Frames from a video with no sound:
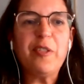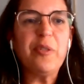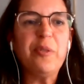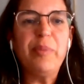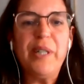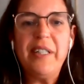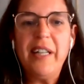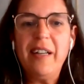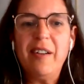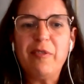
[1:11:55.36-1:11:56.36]
through
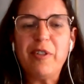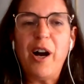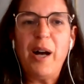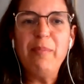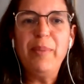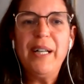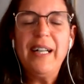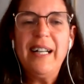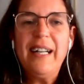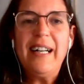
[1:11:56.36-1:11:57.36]
Brittany or Rob,
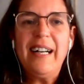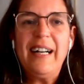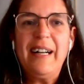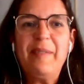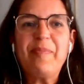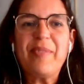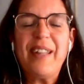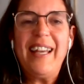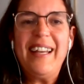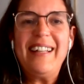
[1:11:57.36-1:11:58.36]

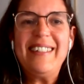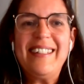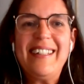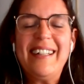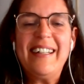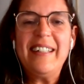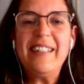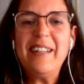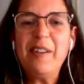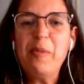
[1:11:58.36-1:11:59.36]
and
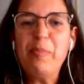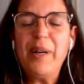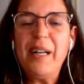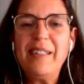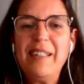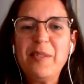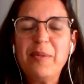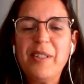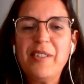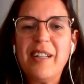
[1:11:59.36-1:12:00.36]
I hope this
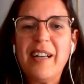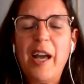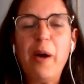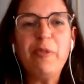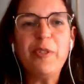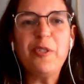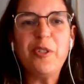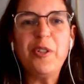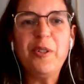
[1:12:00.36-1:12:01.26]
was helpful to